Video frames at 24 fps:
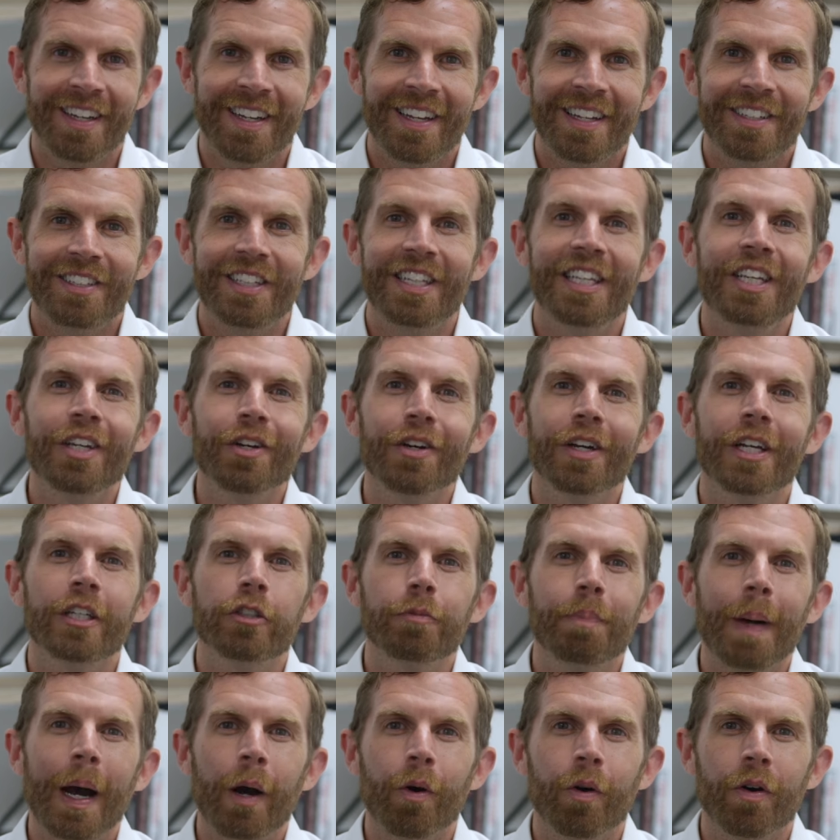To hear his
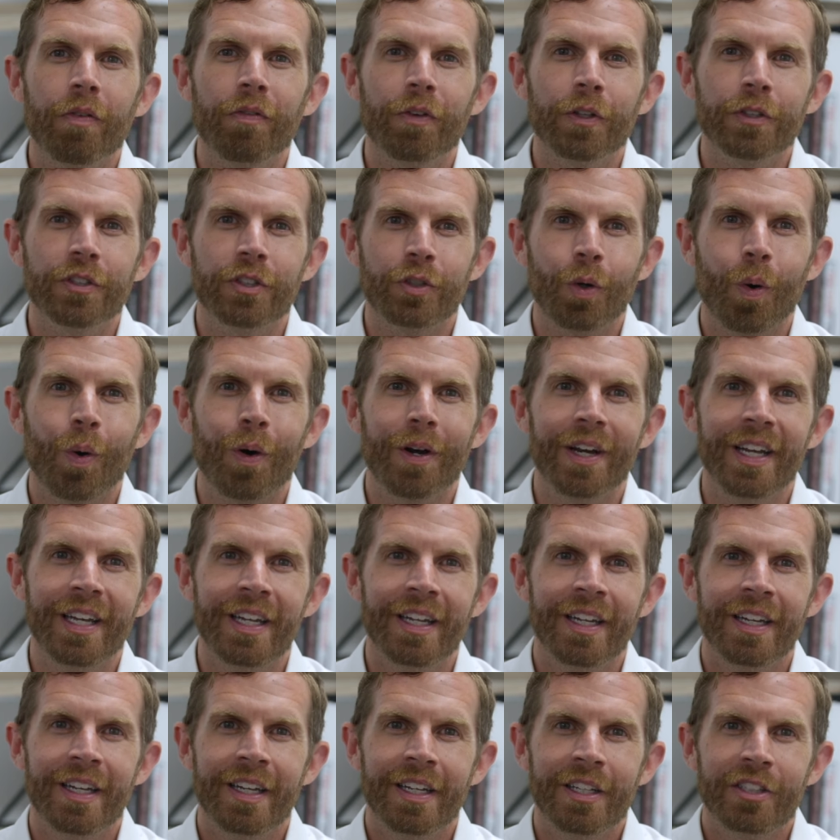powerful story,
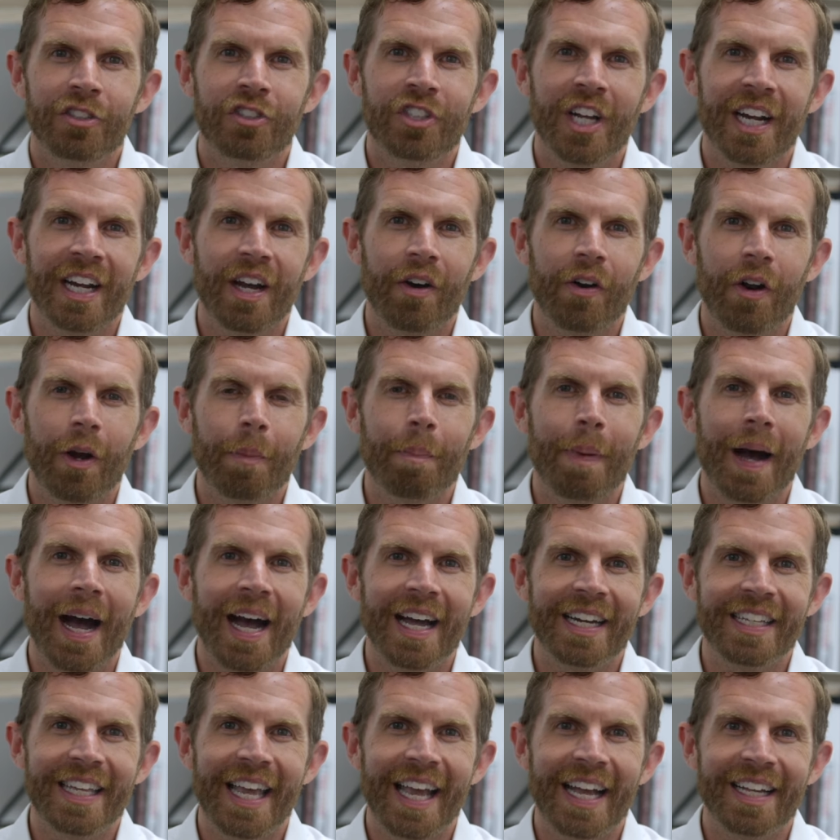check out our
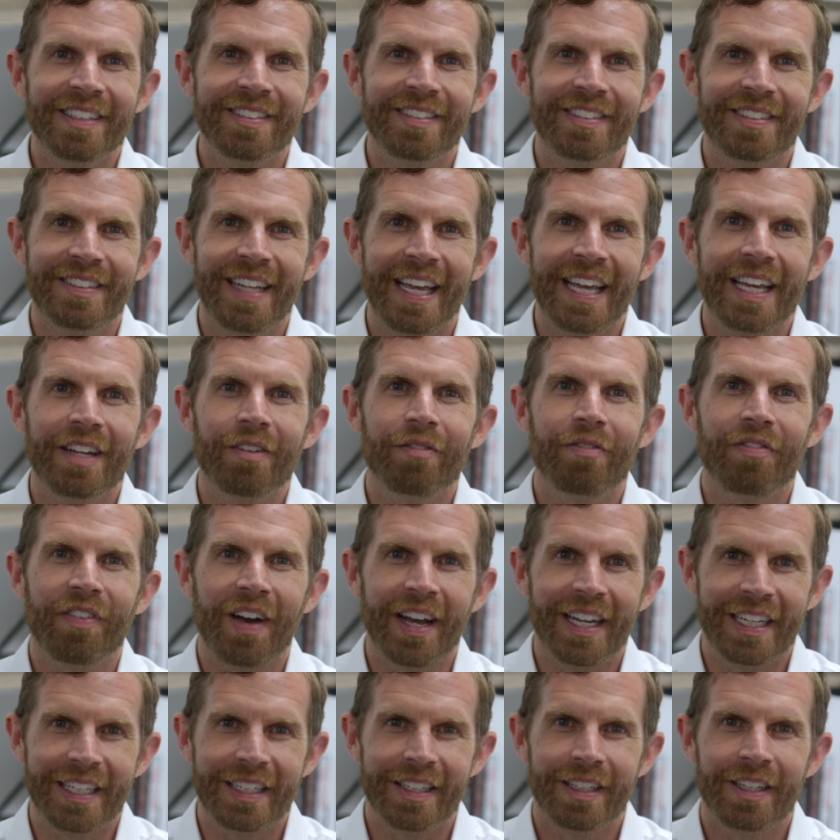podcast, Stay and
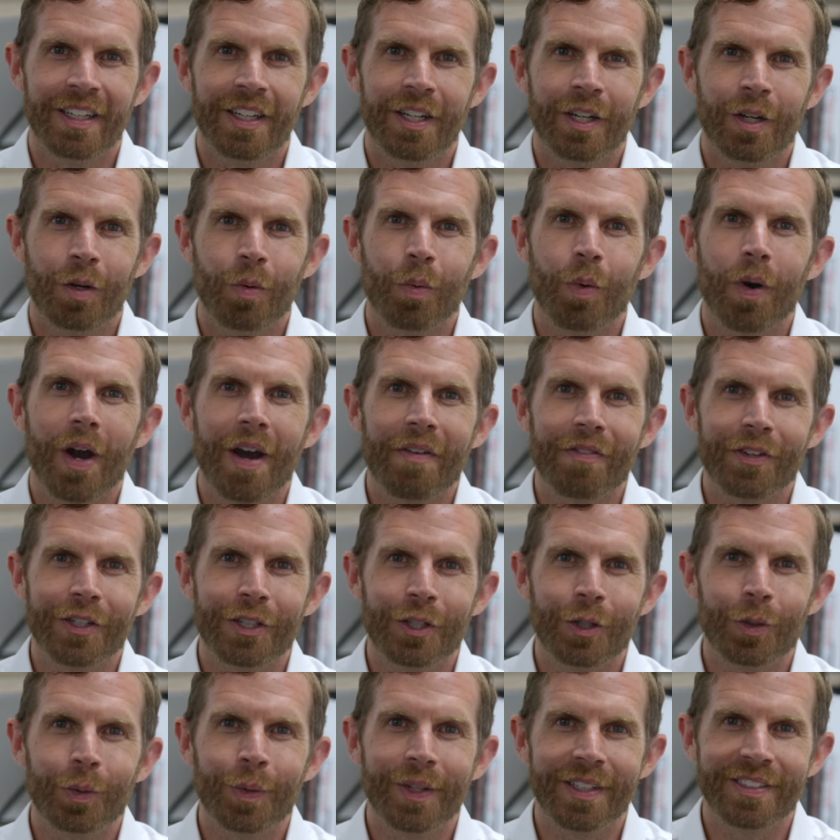Fight, wherever
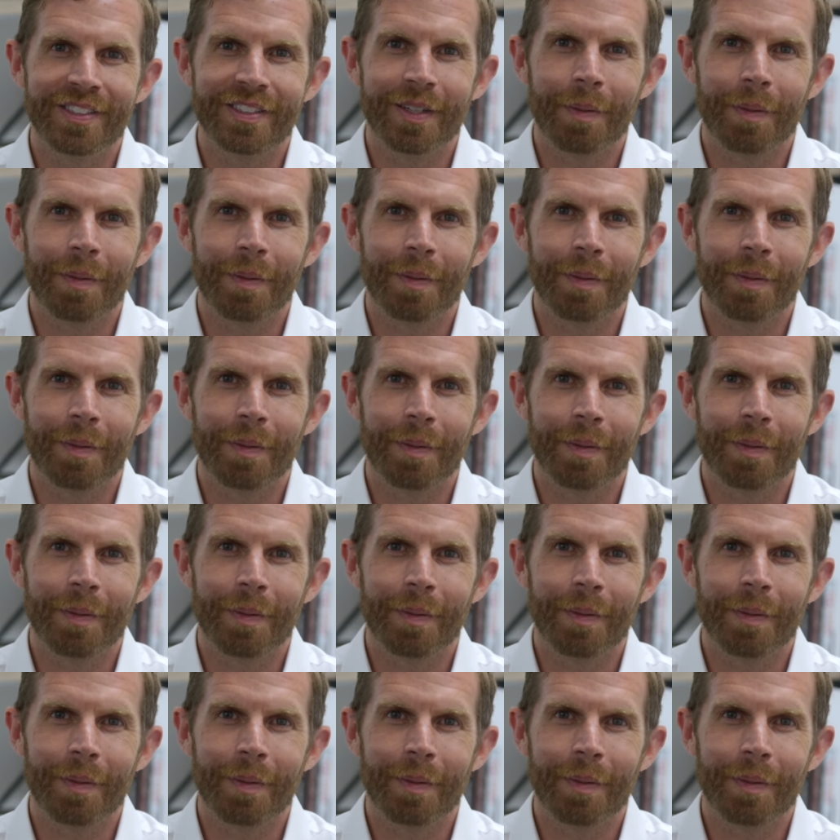you listen to